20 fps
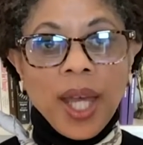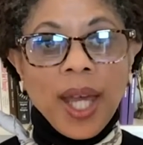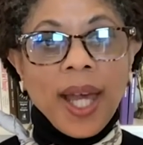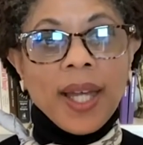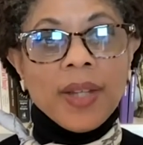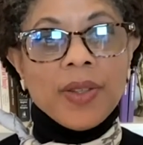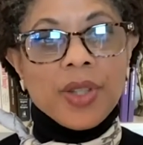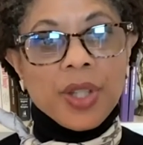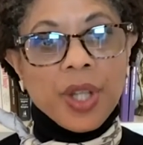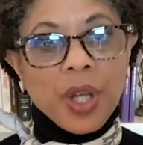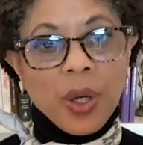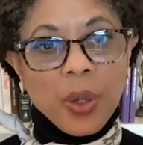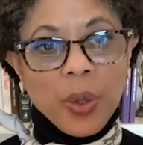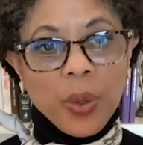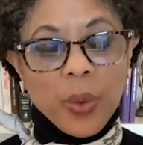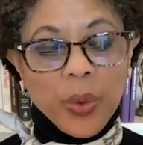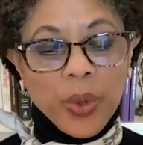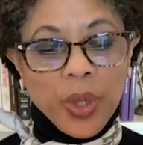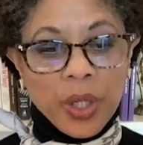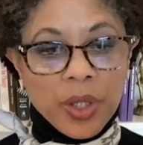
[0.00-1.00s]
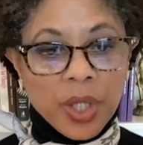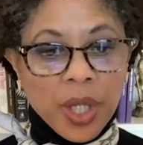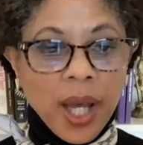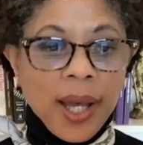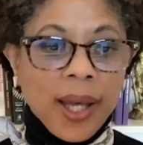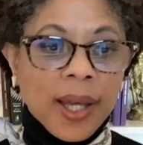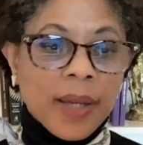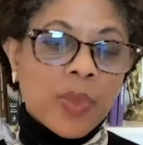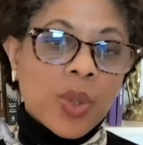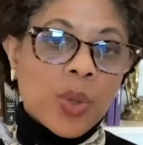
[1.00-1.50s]
And so there are
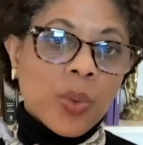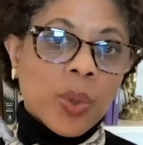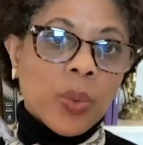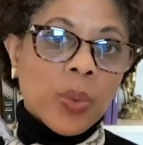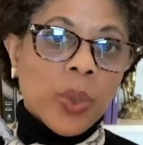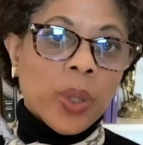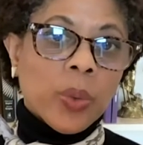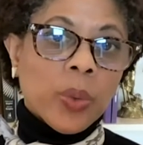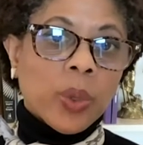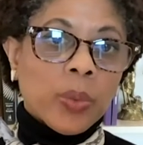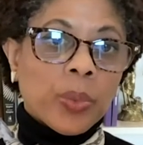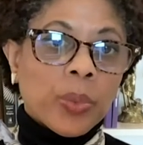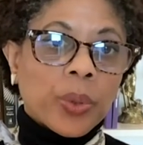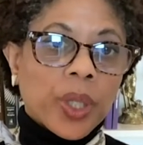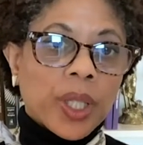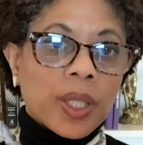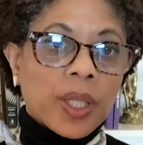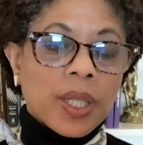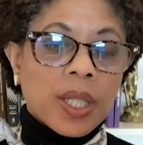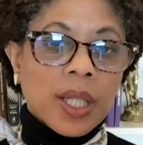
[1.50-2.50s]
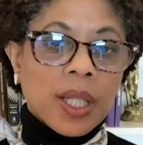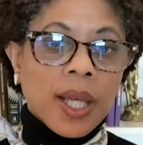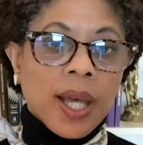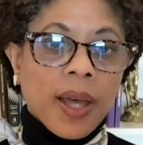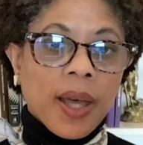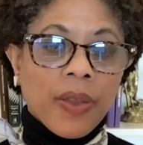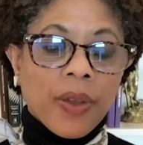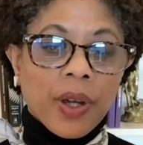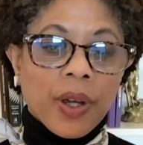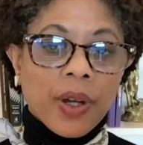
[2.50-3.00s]
times when we will bring
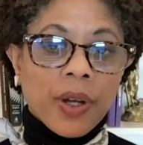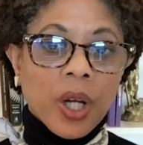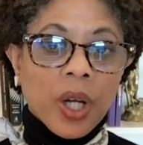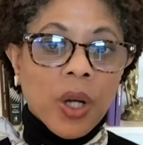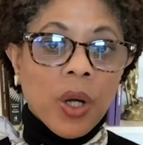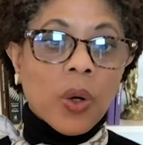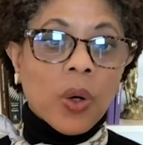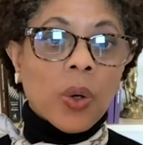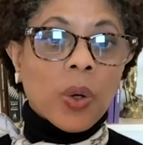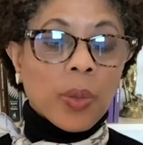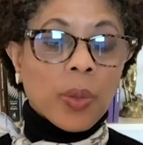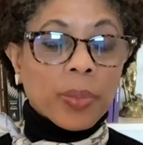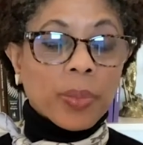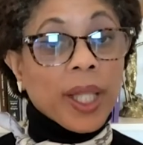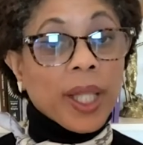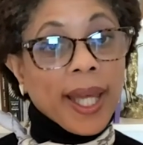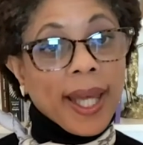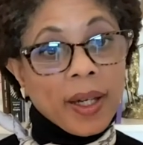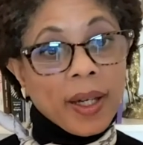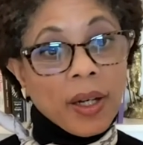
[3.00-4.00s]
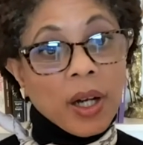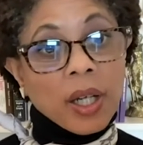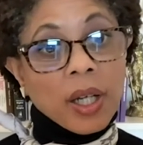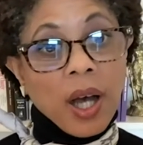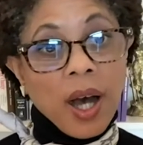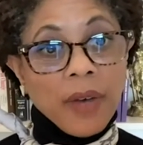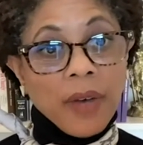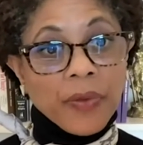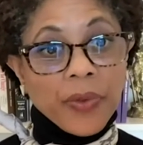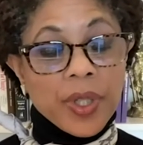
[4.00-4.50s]
together or plan our
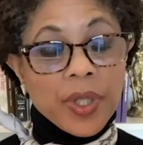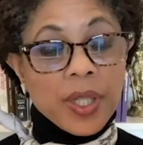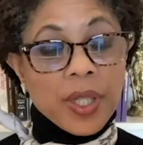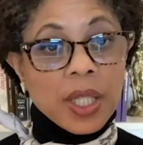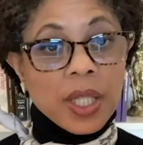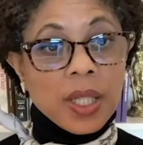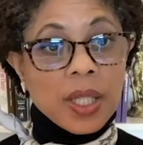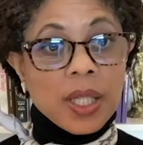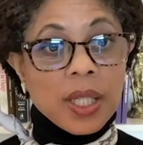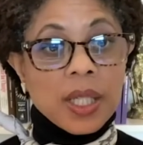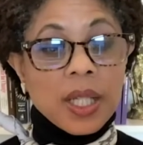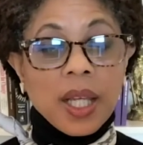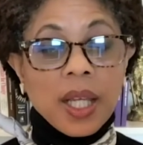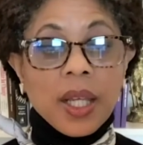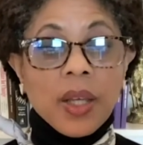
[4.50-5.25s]
conferences